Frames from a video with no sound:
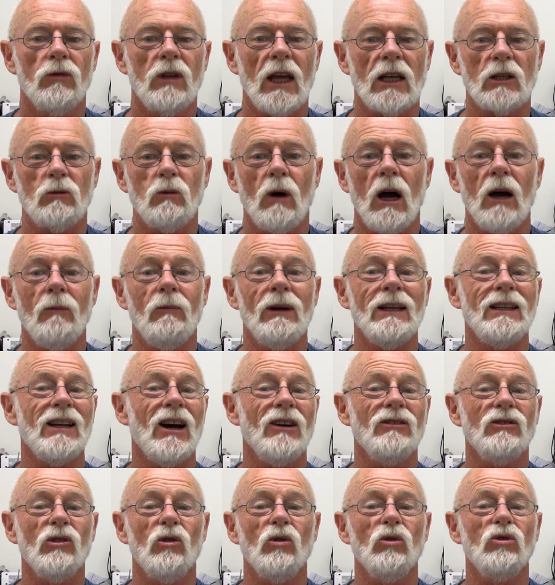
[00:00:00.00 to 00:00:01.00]
That's why we
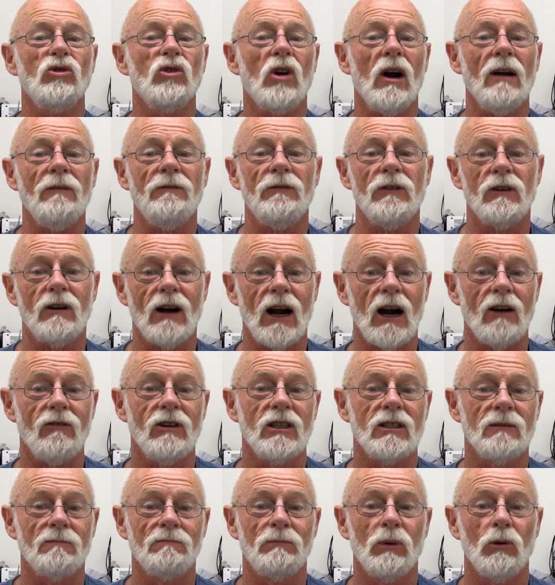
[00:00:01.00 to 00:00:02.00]
don't all drive
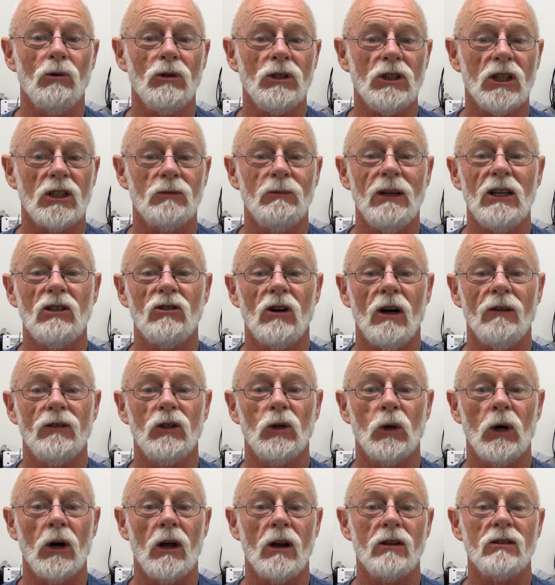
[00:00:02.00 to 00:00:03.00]
Ferraris and Porsches. We drive
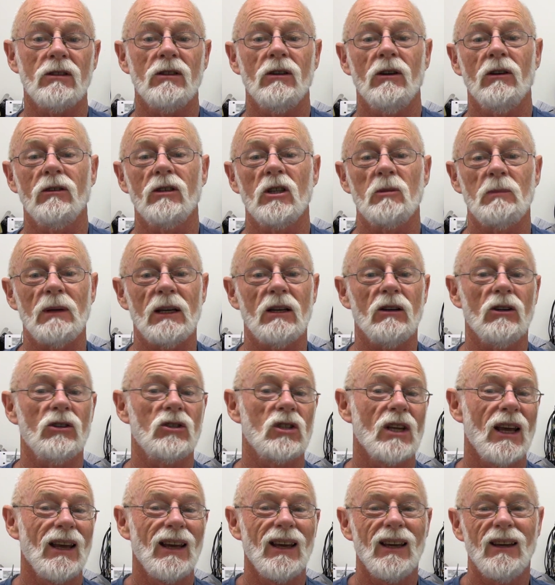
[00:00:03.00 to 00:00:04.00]
Toyotas and Hondas
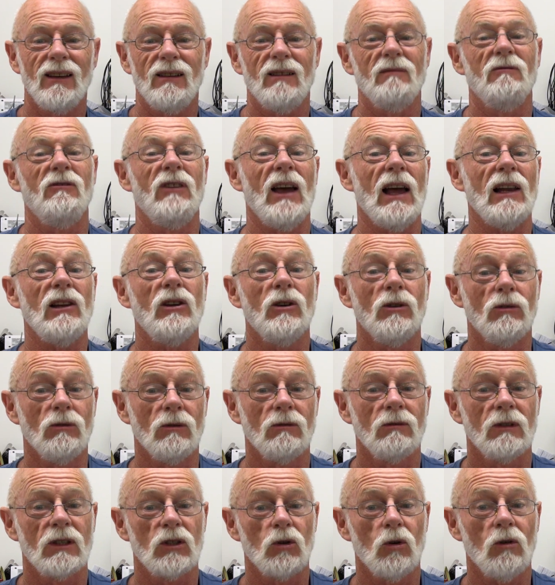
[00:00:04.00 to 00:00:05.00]
because value.
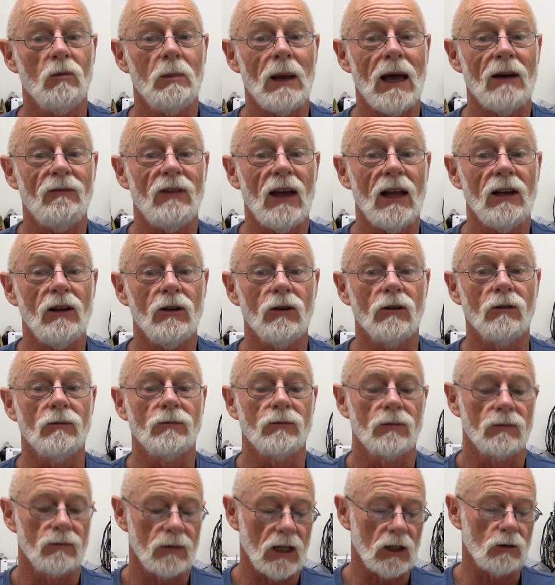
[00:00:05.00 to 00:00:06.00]
It's all about value.
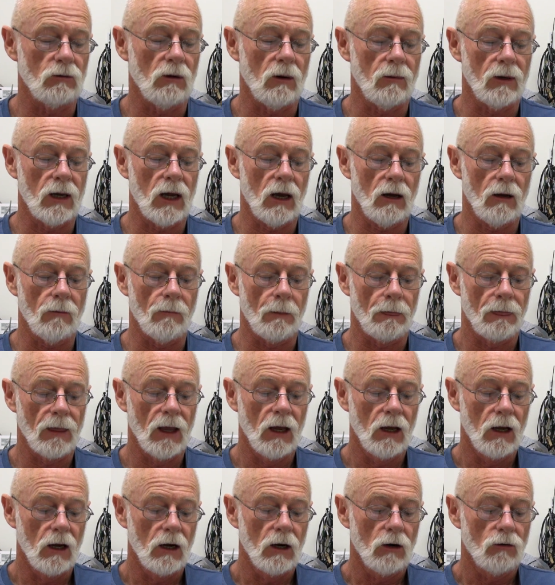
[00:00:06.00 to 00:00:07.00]
That's where we're going.
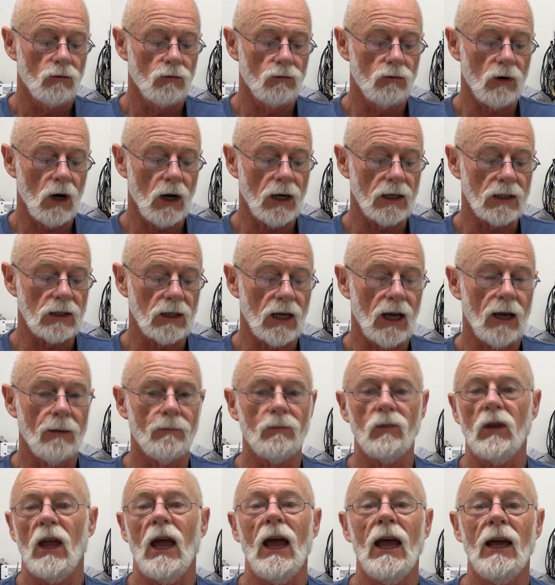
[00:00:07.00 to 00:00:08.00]
Right,
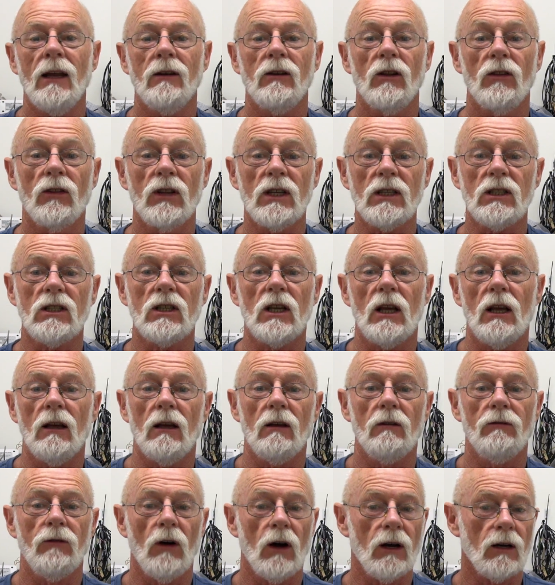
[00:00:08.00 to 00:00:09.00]
and this
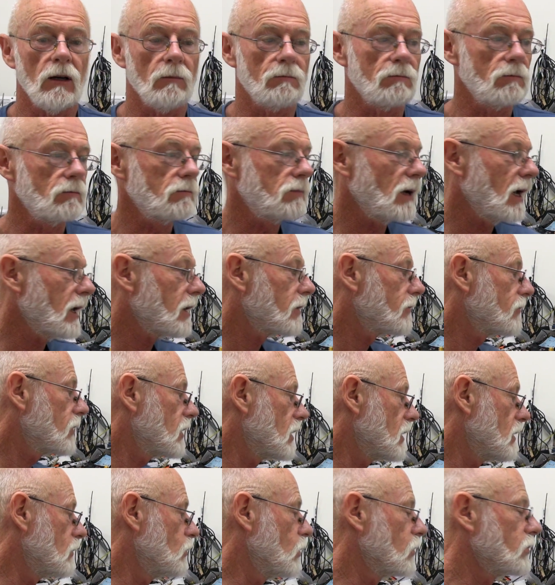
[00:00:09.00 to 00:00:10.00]
final part of
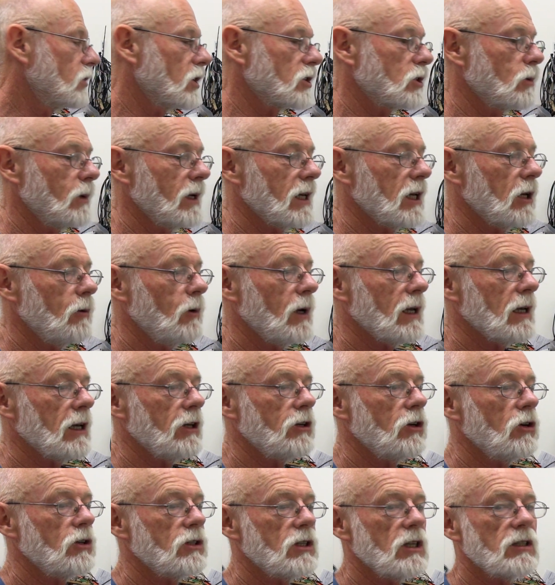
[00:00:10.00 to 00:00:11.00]
the Not So Weekly
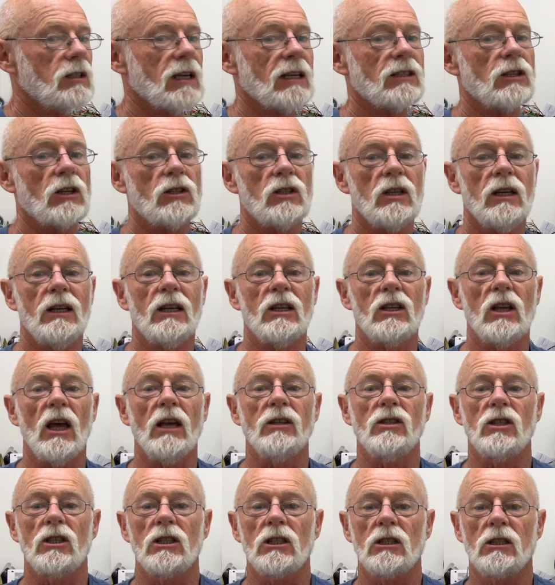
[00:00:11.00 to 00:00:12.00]
news is, as I said,
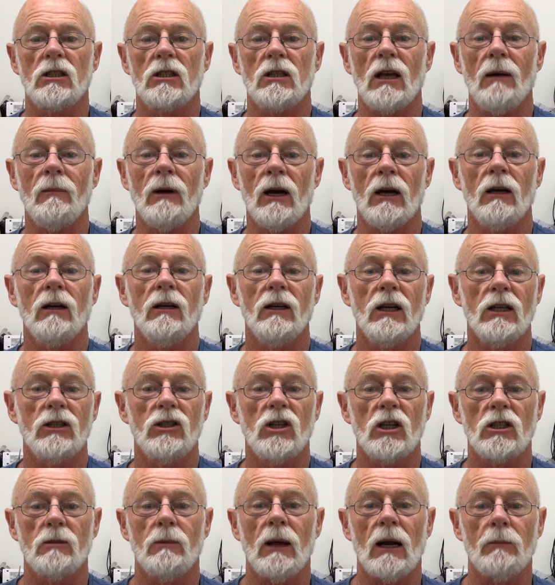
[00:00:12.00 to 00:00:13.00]
it's summer is
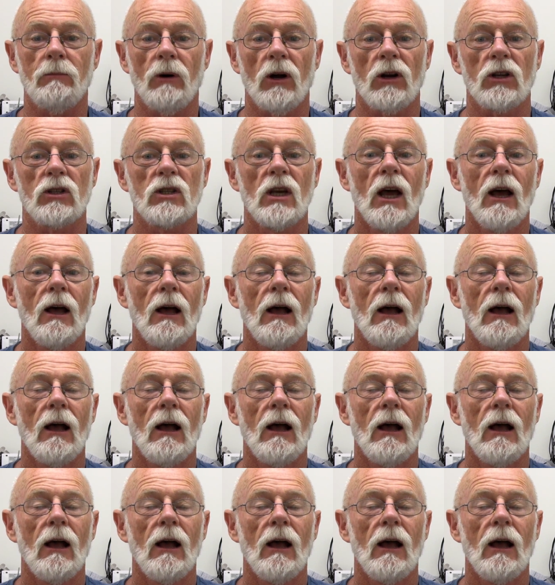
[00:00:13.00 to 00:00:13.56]
just about upon us.